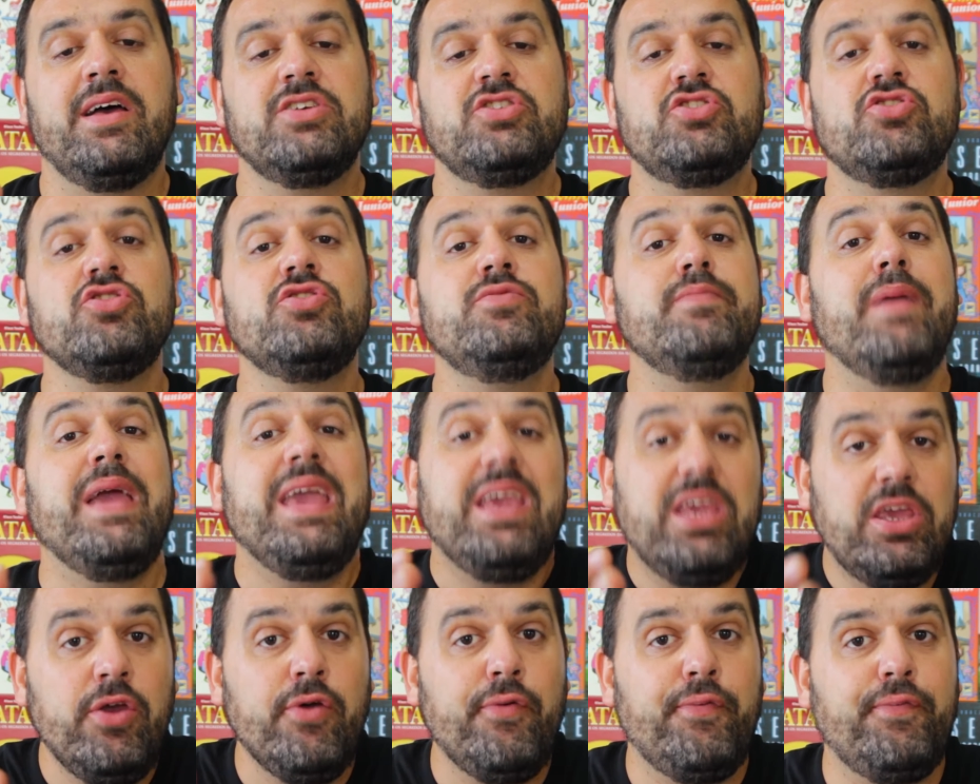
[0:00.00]
should
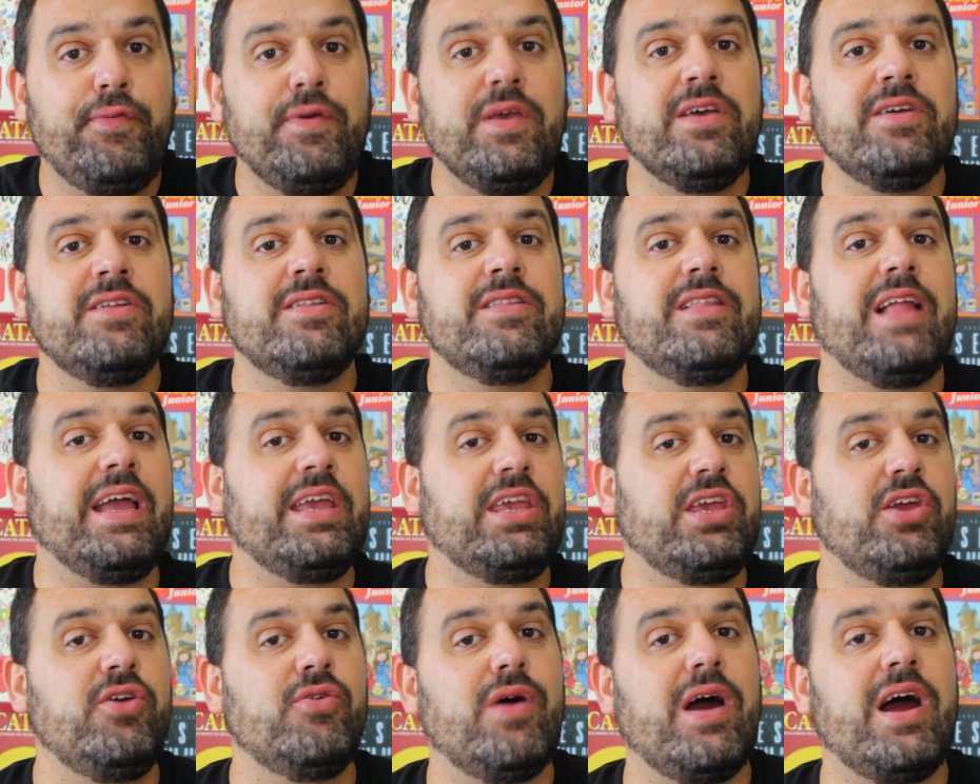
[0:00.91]
make you feel
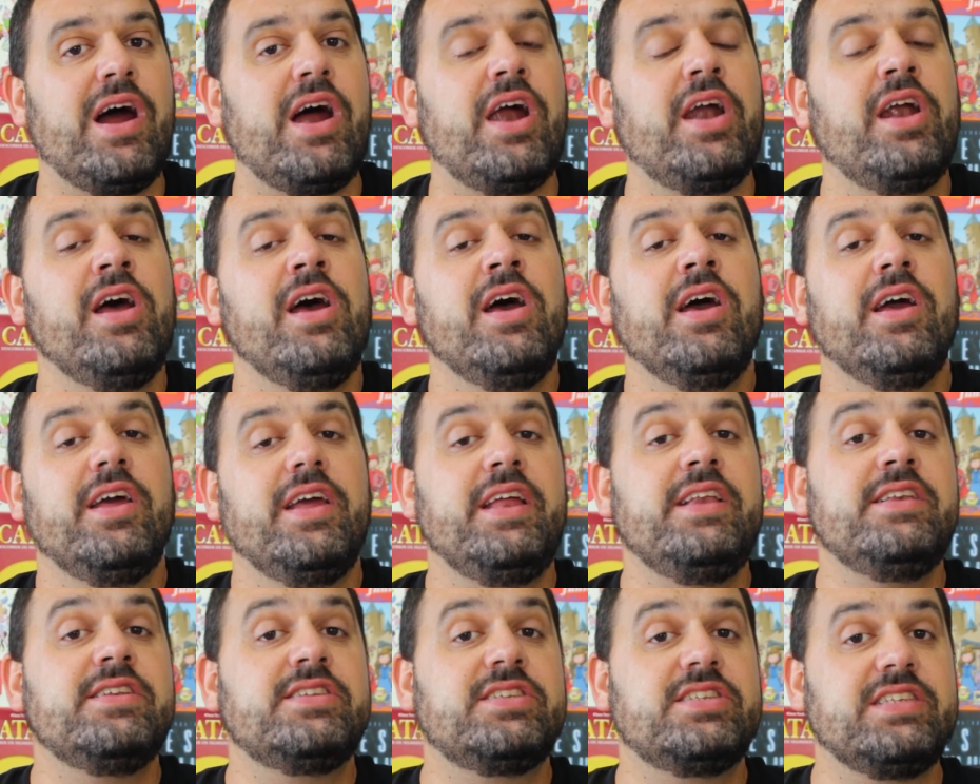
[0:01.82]
like you are
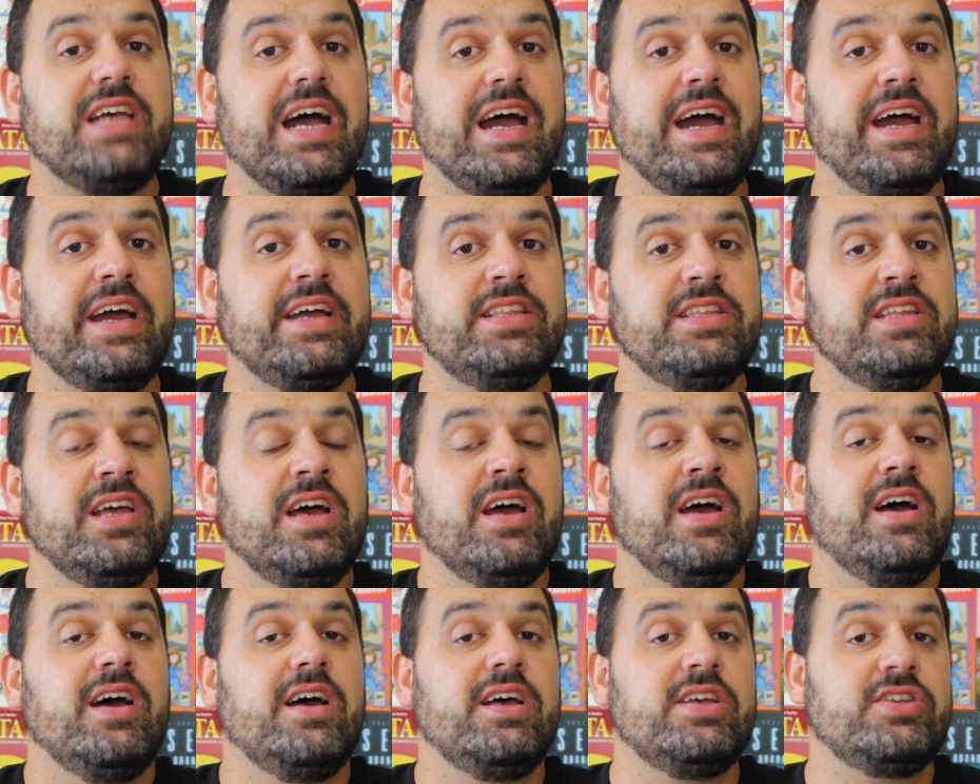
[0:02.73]
inside
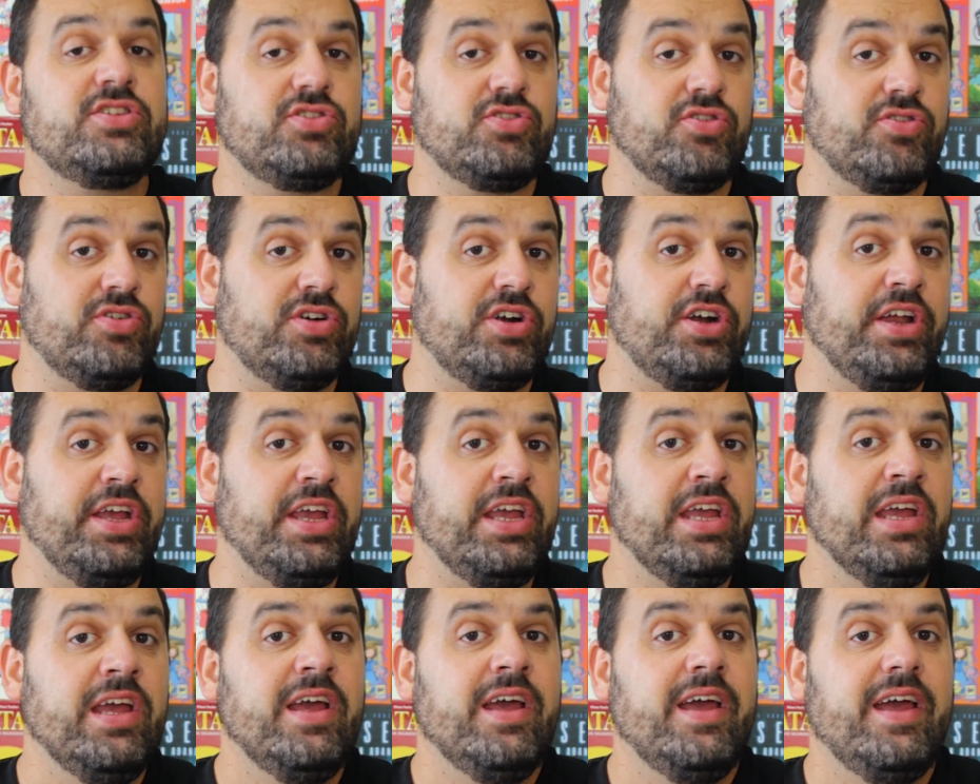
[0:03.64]
a
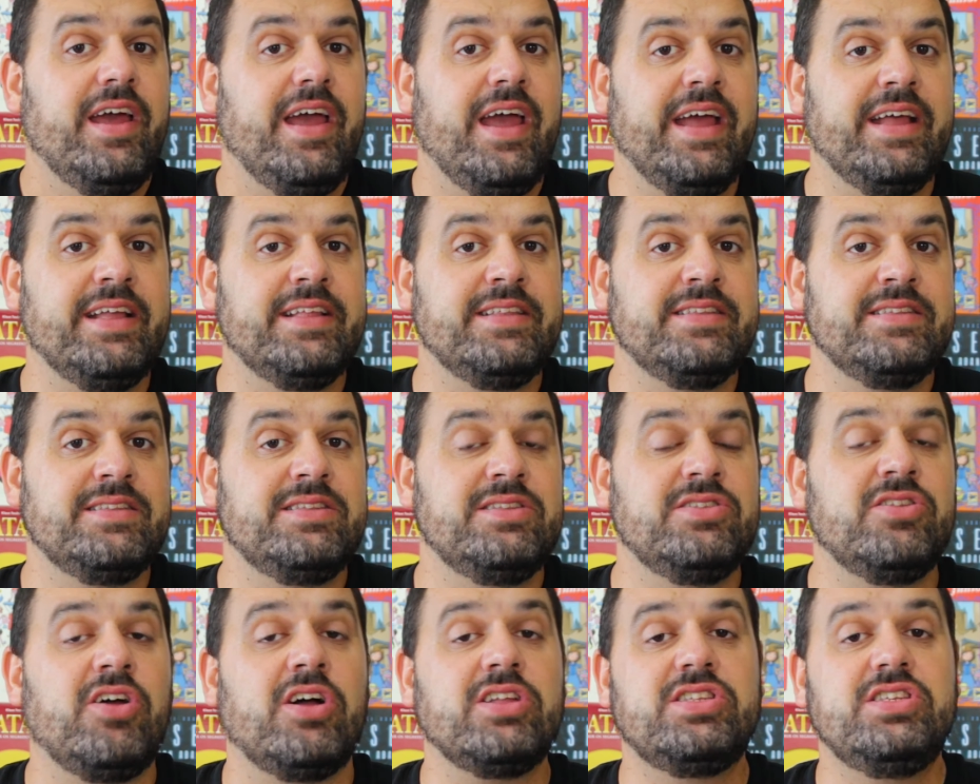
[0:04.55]
story
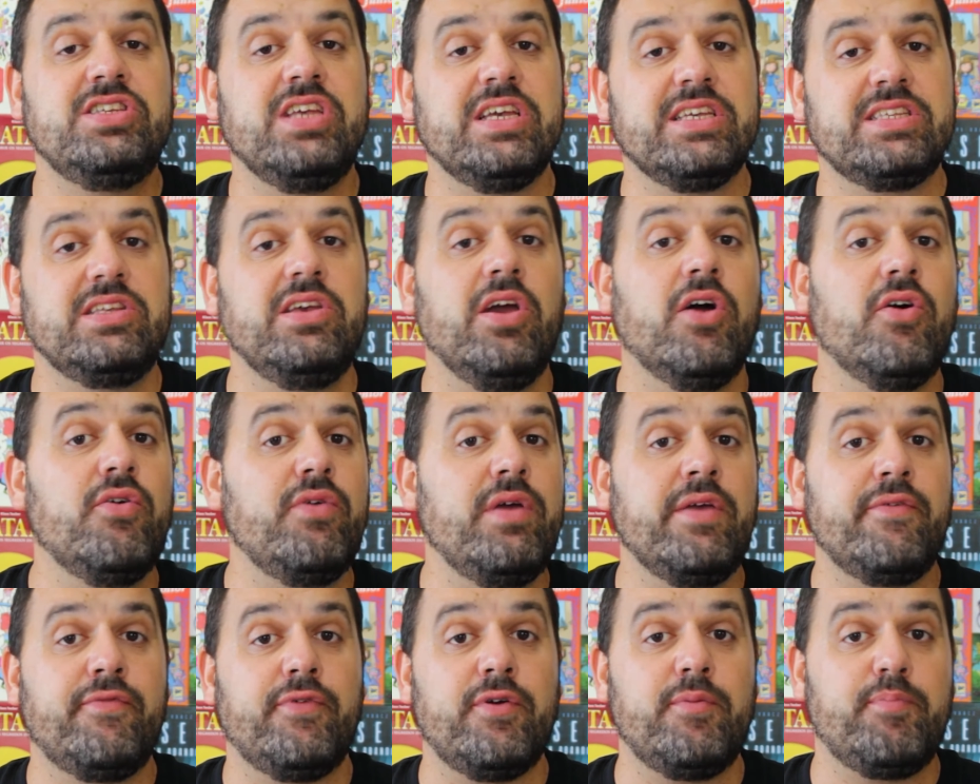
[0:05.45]
and not just
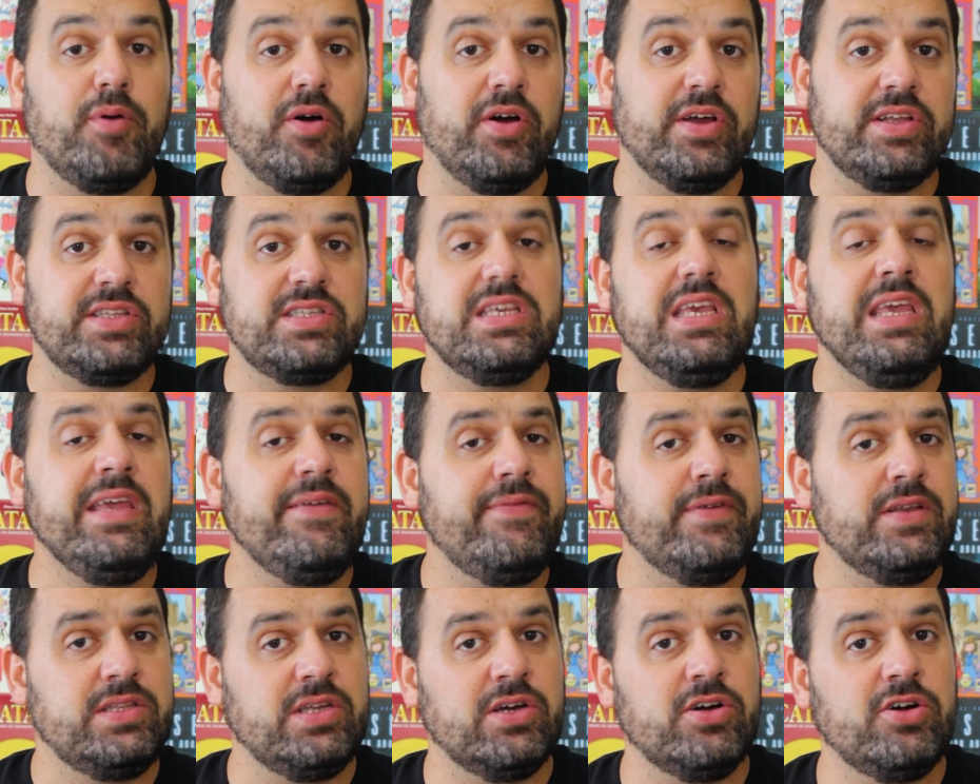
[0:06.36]
going for points,
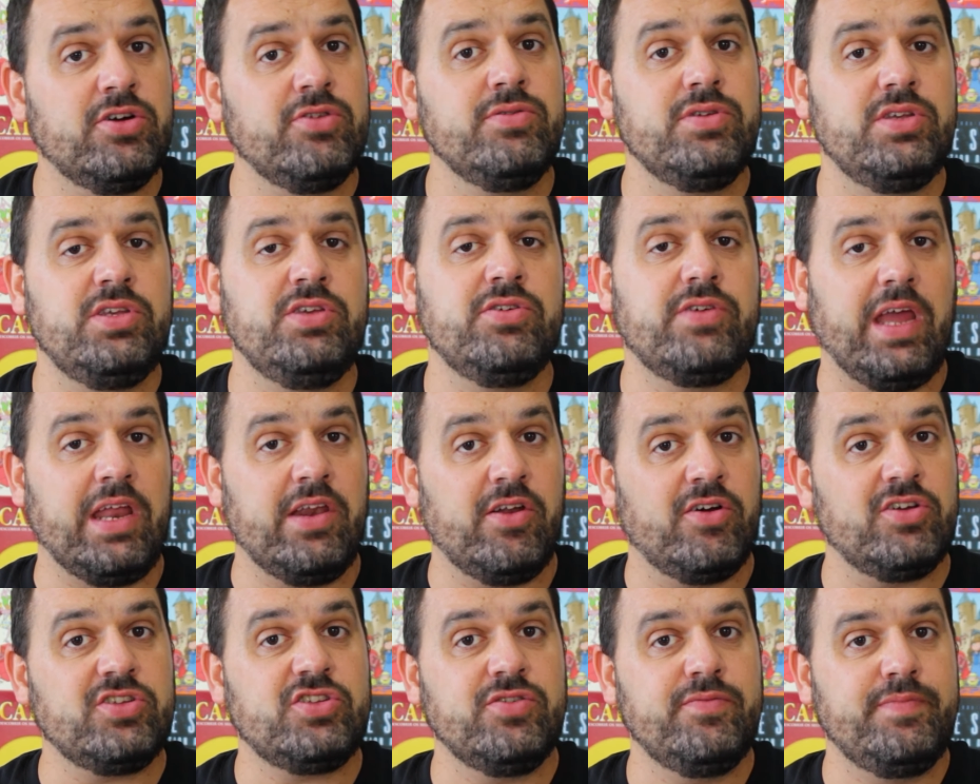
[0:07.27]
even though you can
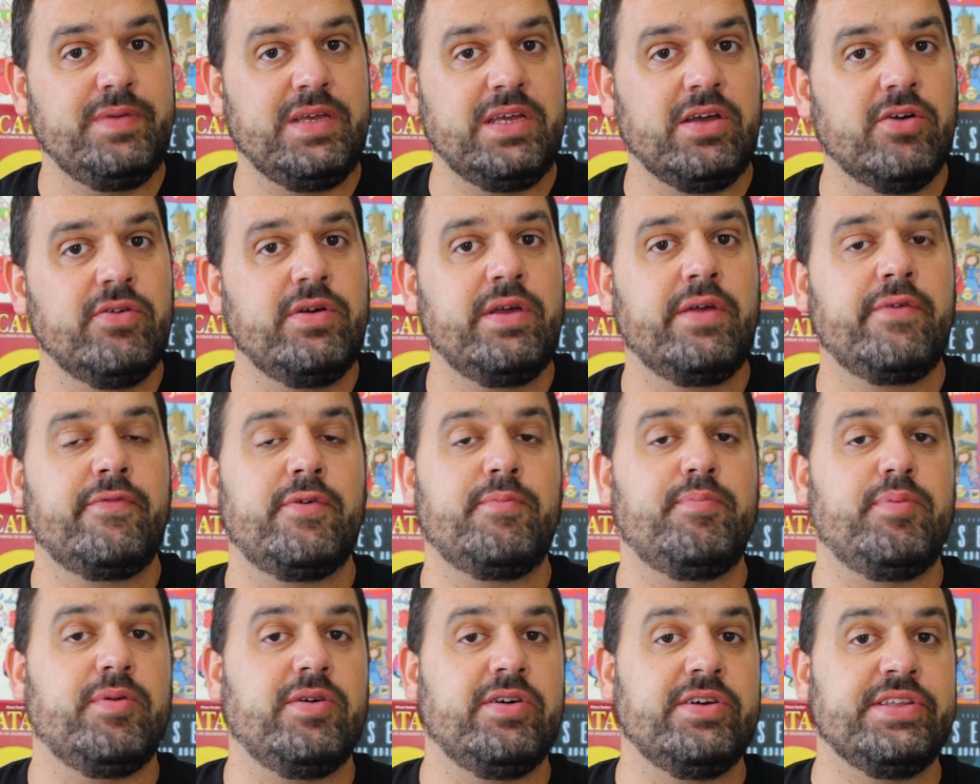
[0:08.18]
also be going
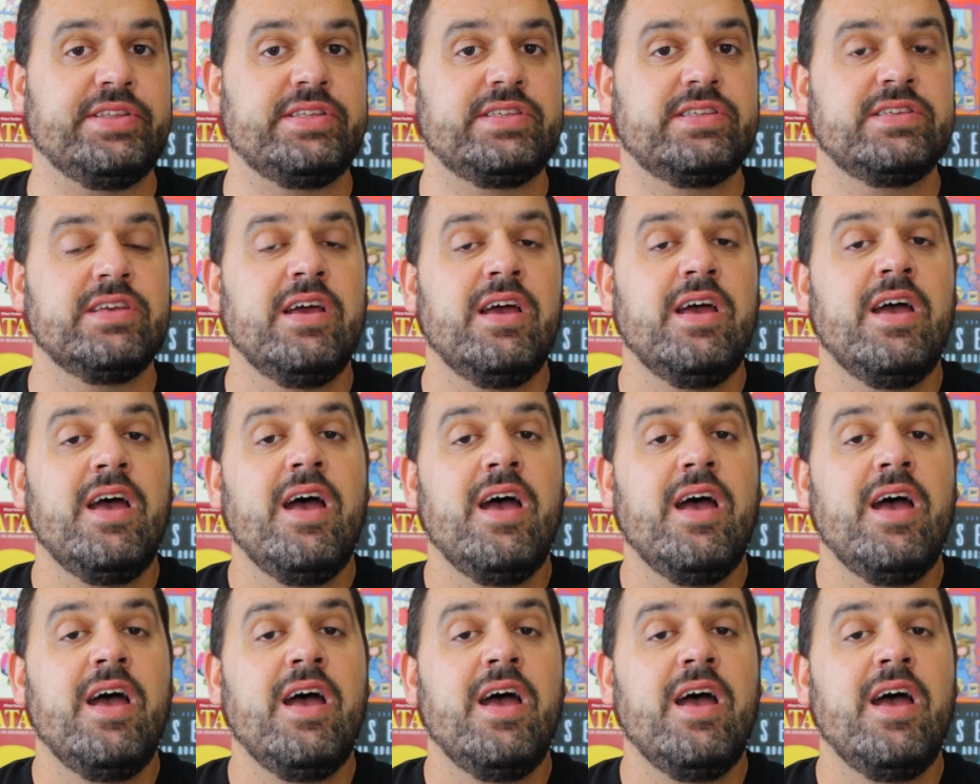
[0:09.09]
for points.